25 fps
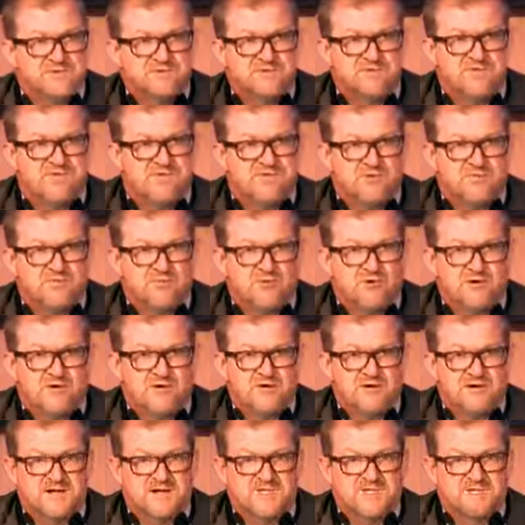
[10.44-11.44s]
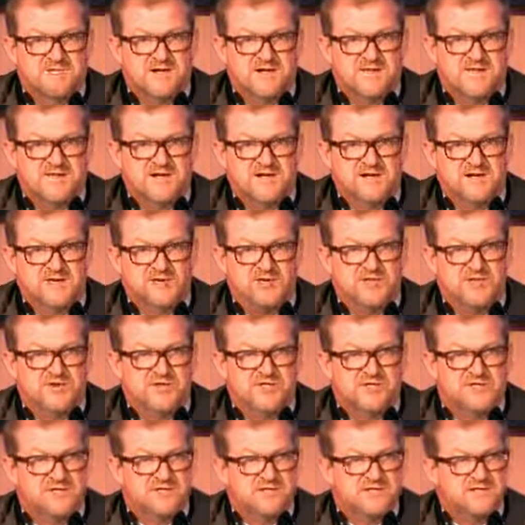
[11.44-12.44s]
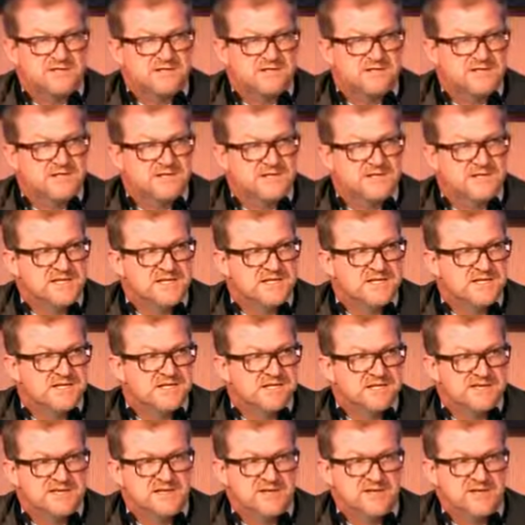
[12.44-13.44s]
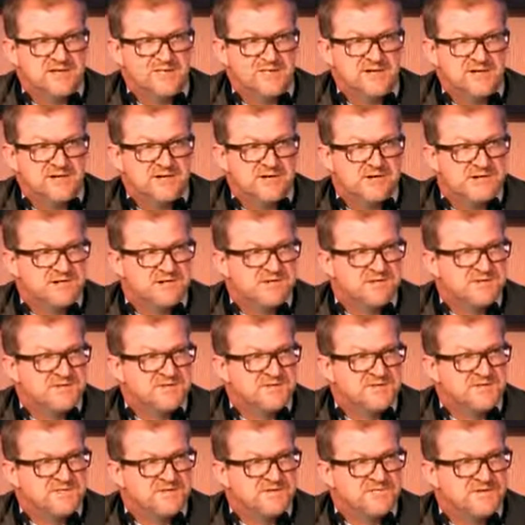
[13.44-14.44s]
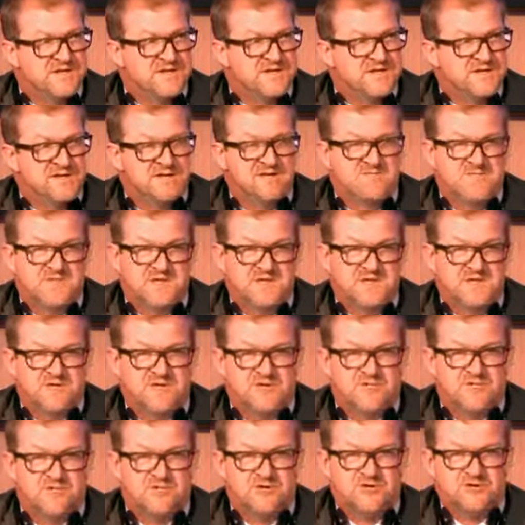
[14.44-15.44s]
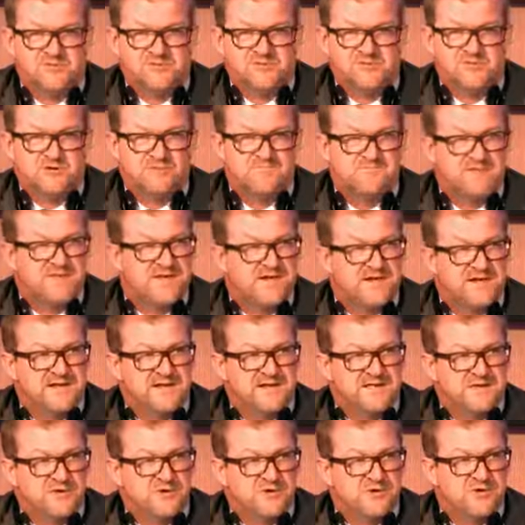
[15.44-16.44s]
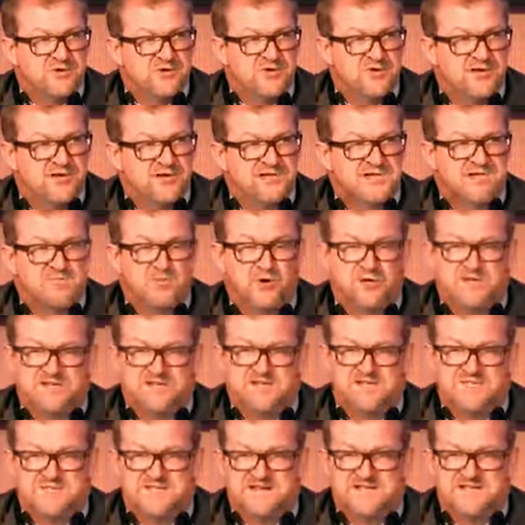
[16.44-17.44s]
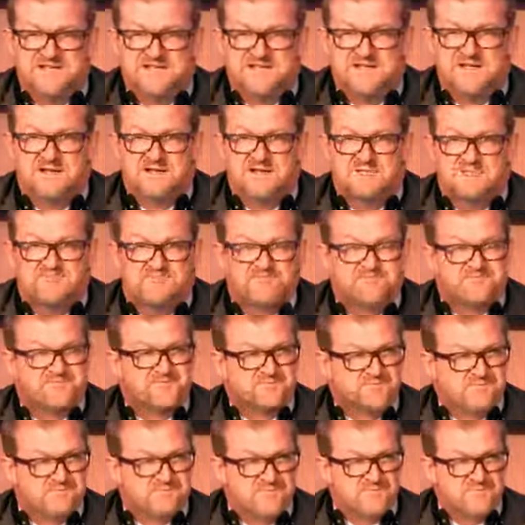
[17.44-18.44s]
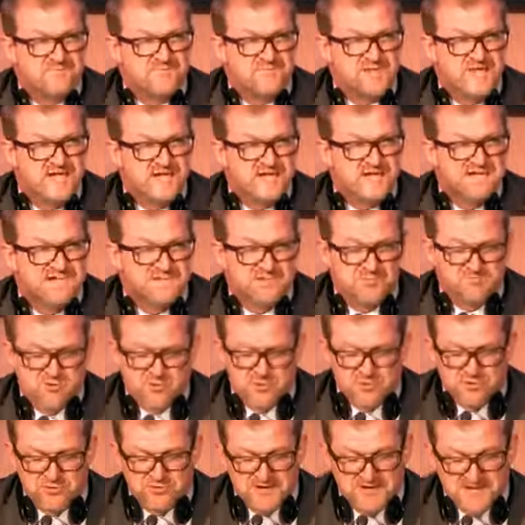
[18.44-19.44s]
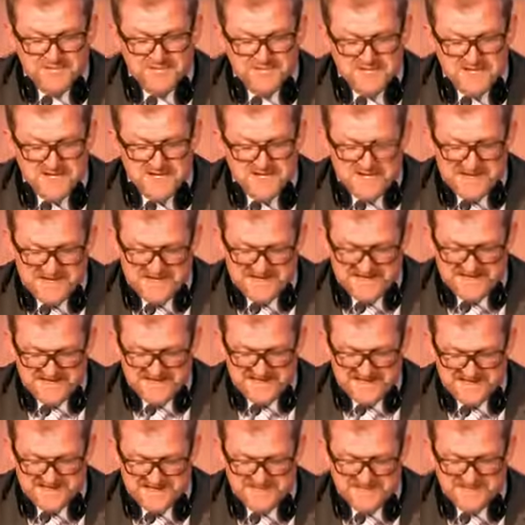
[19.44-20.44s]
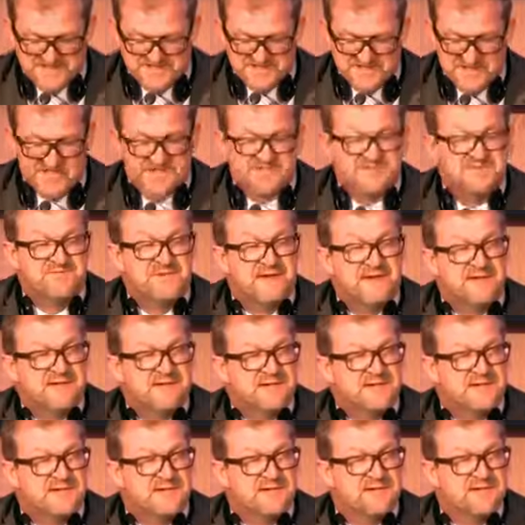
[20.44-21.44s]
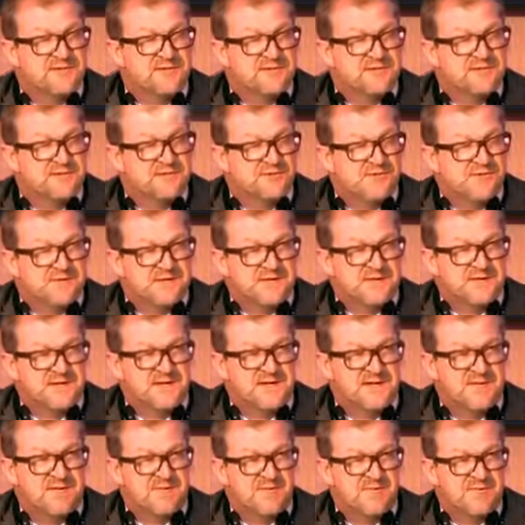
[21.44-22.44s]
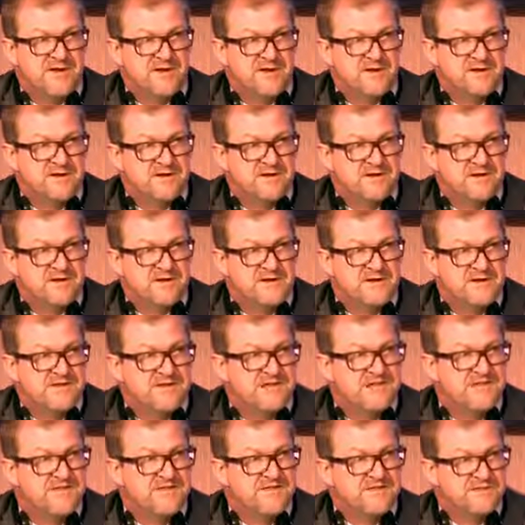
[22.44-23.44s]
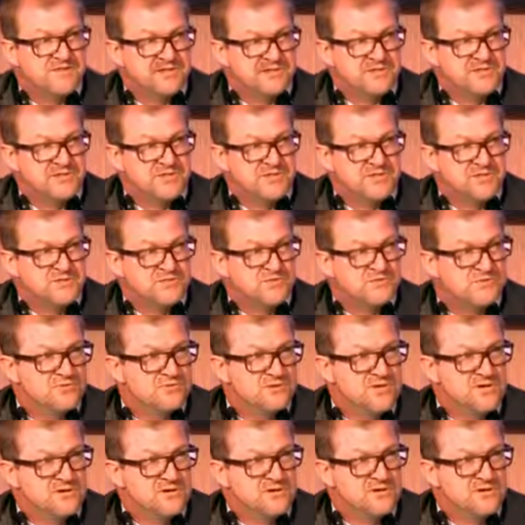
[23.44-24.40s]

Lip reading: interesting program that originated in South America, specifically in Brazil, and it's called Exporta Fácil. And it's a program that has been expanding throughout South America thanks to